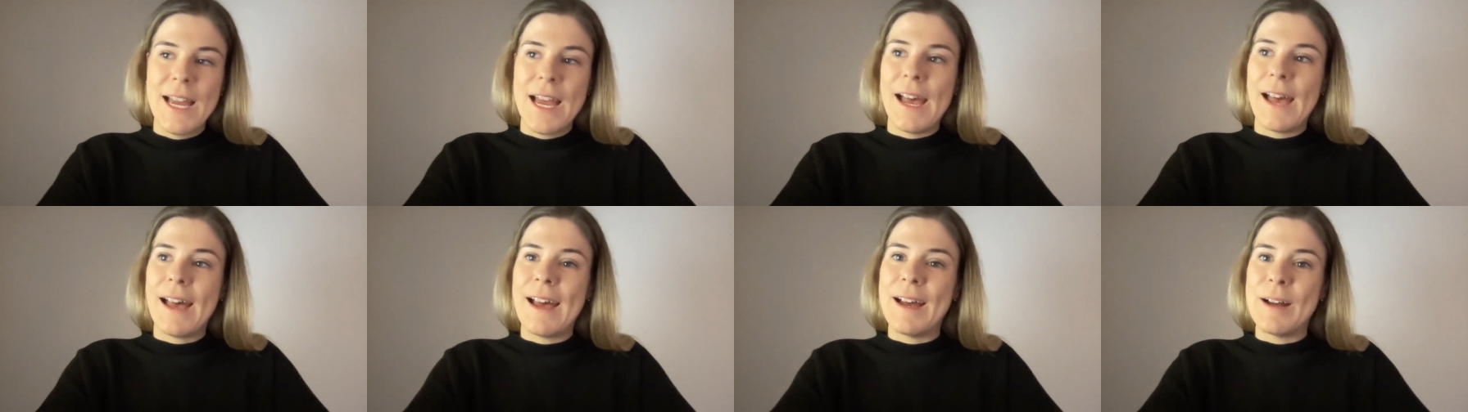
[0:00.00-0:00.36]

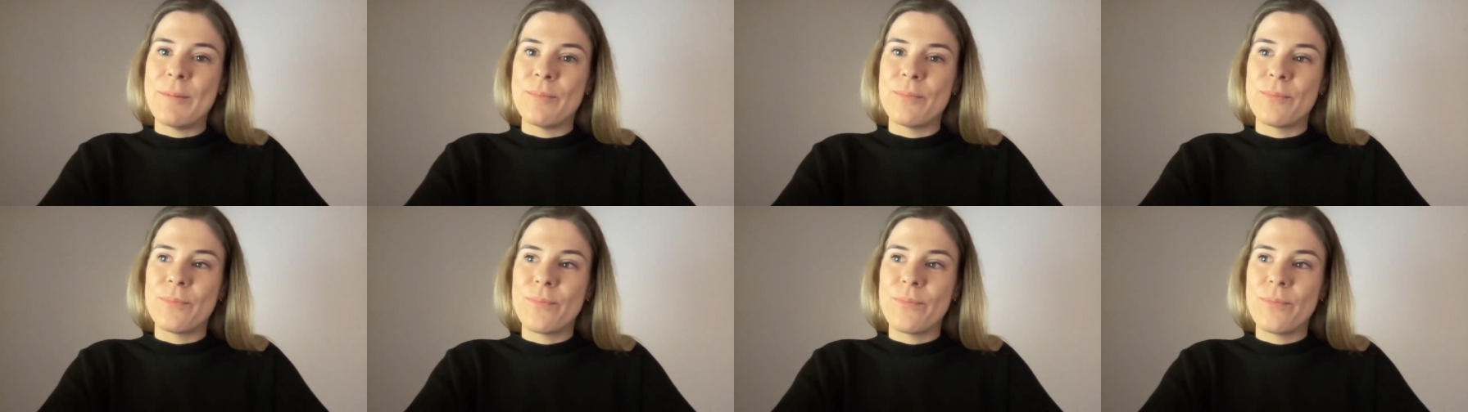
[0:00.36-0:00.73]

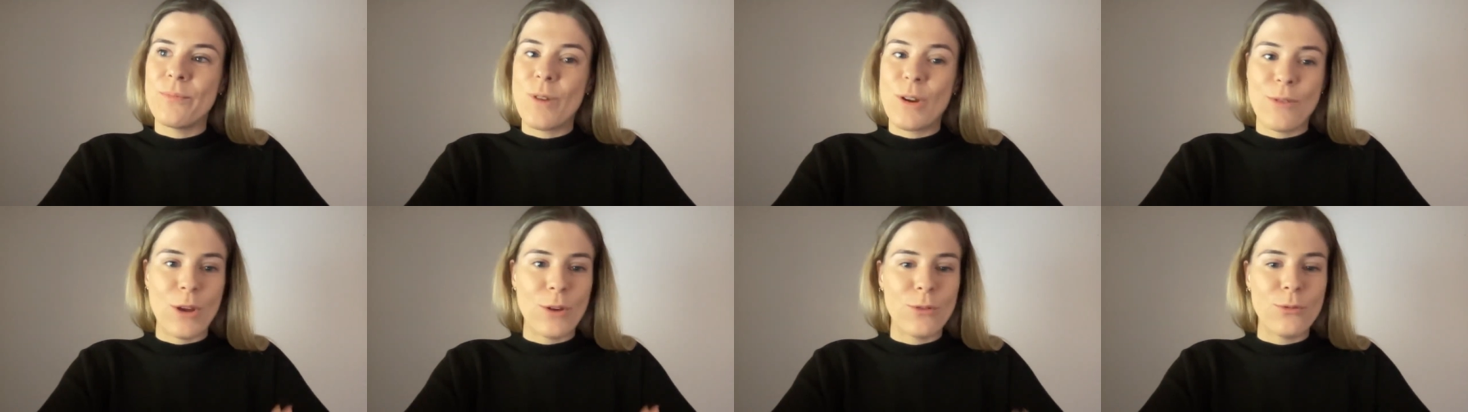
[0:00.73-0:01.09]
We're
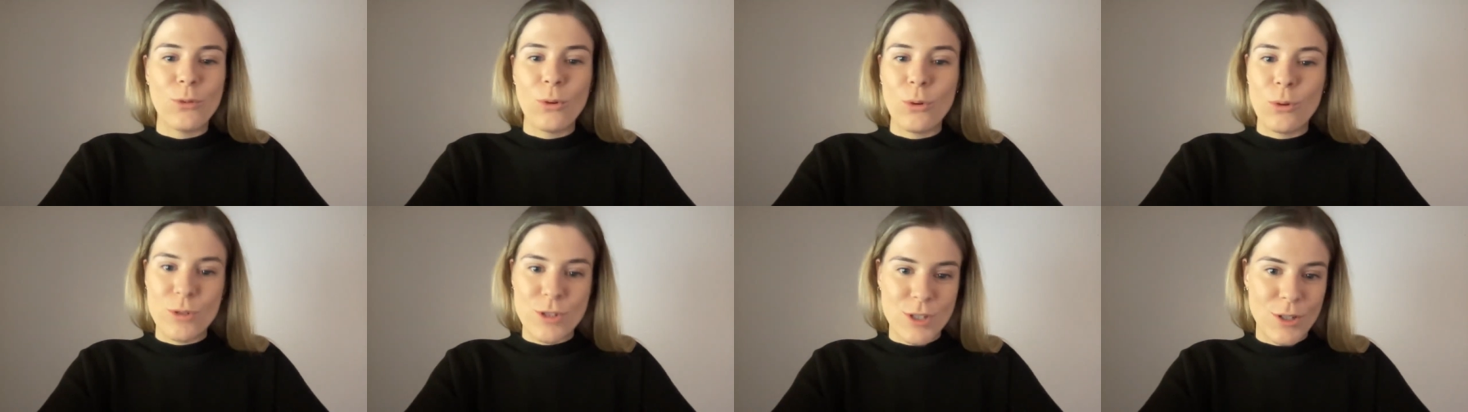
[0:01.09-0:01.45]
very
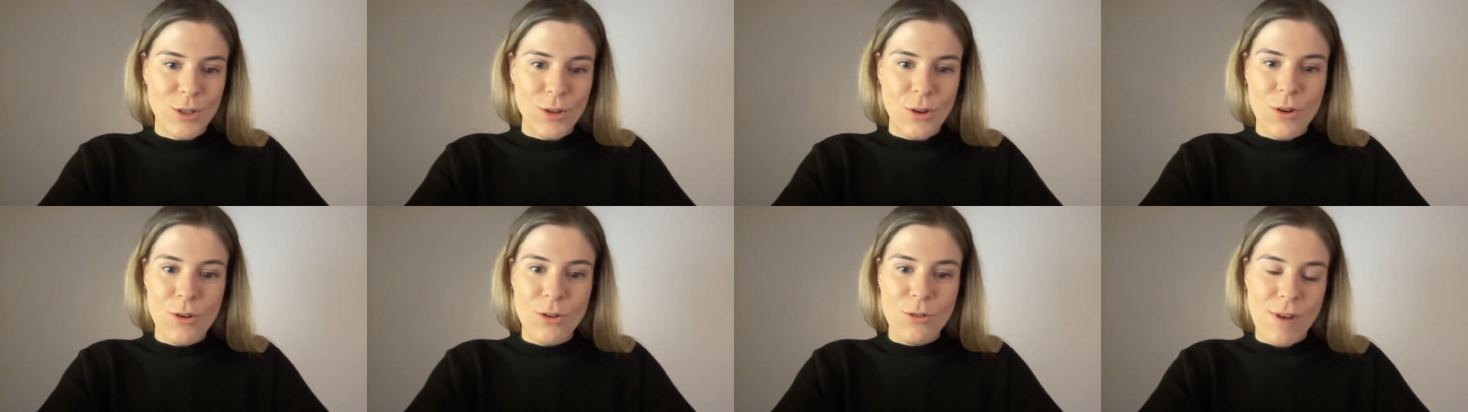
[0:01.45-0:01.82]
fortunate,
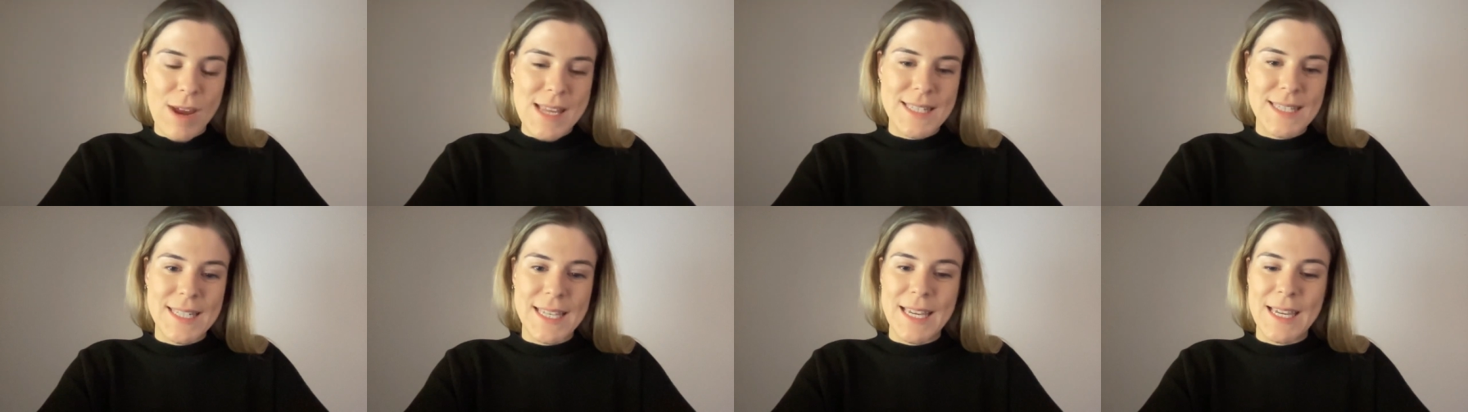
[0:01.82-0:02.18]
got a
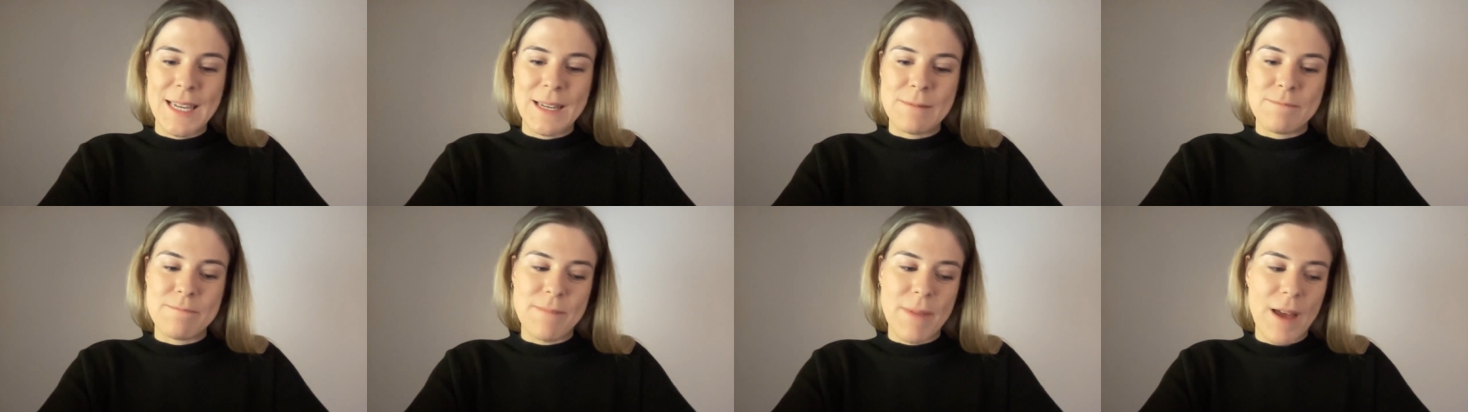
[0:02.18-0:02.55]
great
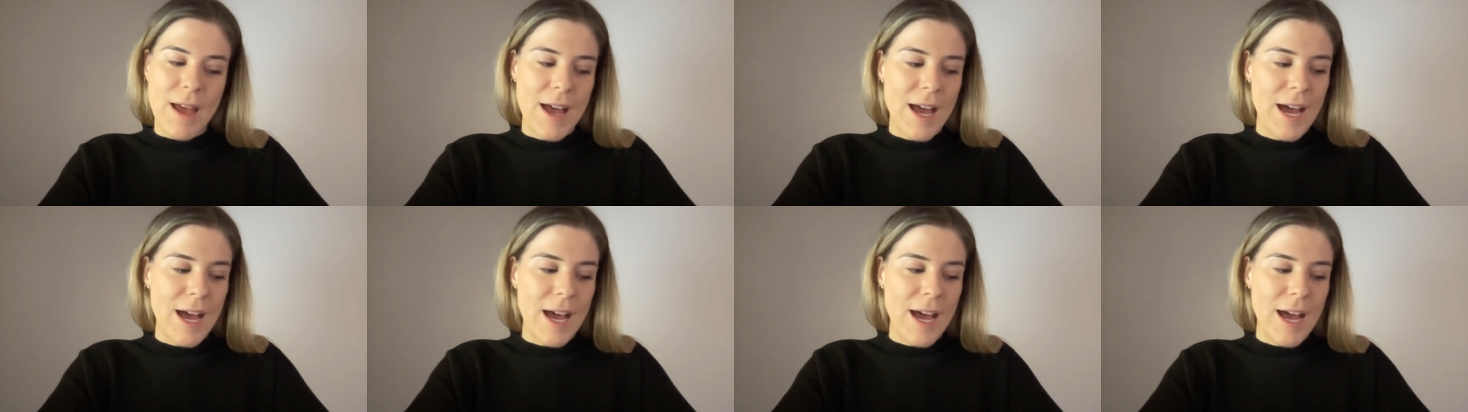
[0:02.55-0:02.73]
team,